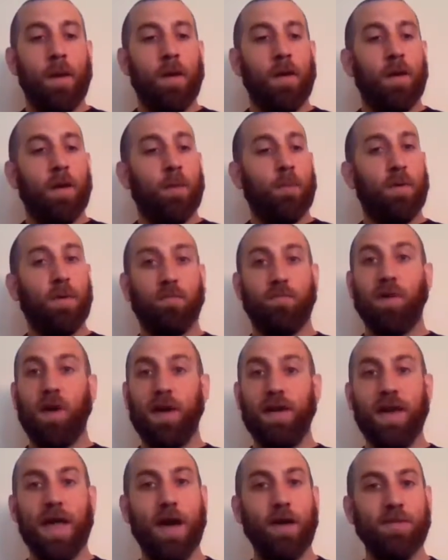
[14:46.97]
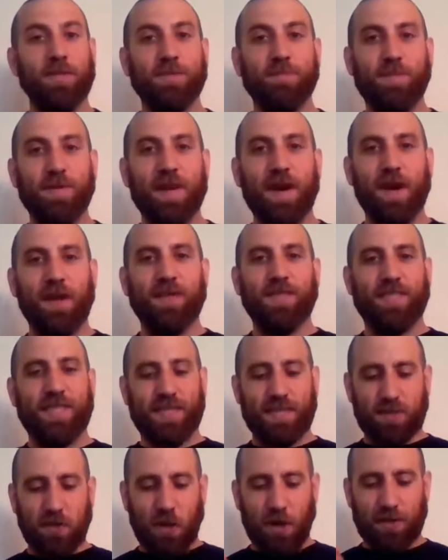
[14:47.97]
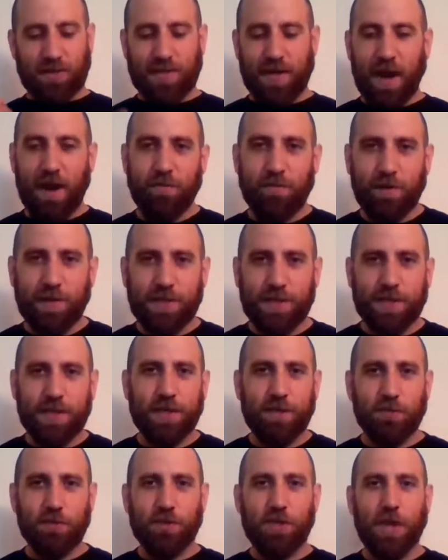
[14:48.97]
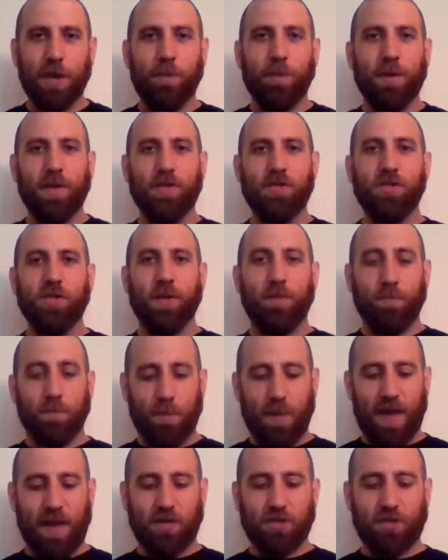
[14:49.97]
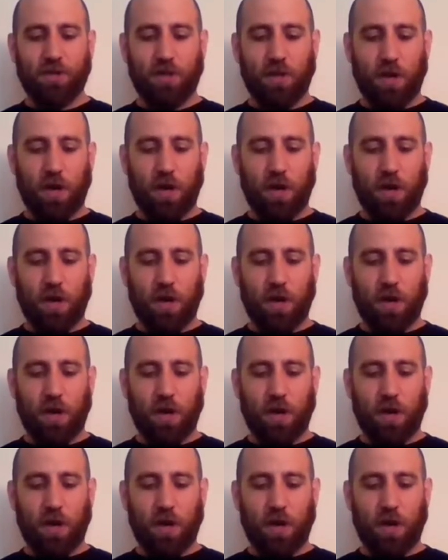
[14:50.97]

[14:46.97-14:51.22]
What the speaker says: but right now, let's be honest, he's lost every single championship match